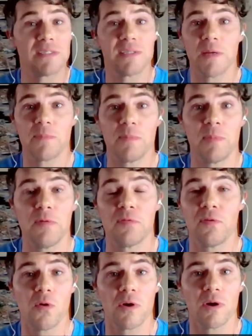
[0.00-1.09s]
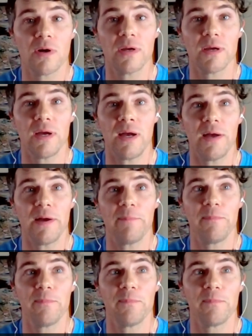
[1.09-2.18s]
said it before,
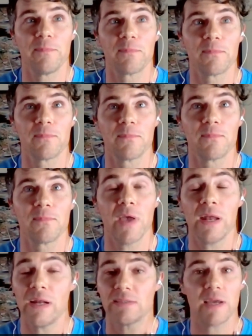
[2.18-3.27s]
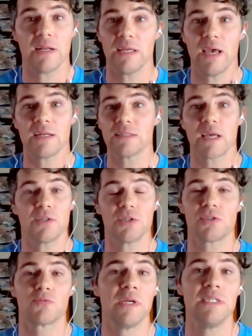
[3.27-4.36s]
um, and I'll say it again because I
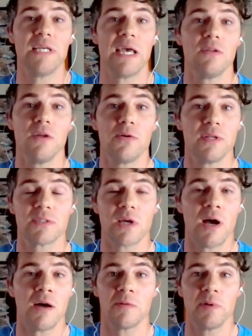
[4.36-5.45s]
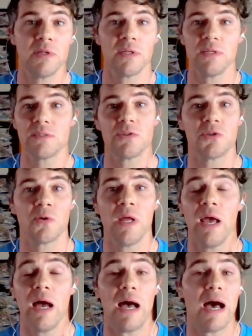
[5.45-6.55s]
just re-downloaded it to Audible and listened to it.
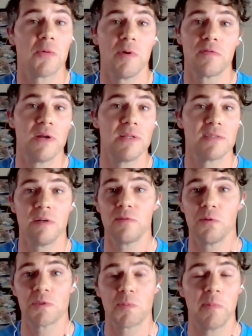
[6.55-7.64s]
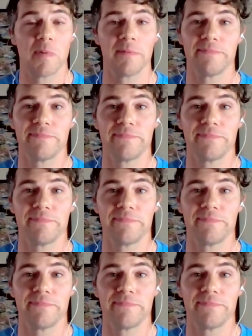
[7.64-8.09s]
Uh, How to Win Friends and Influence People.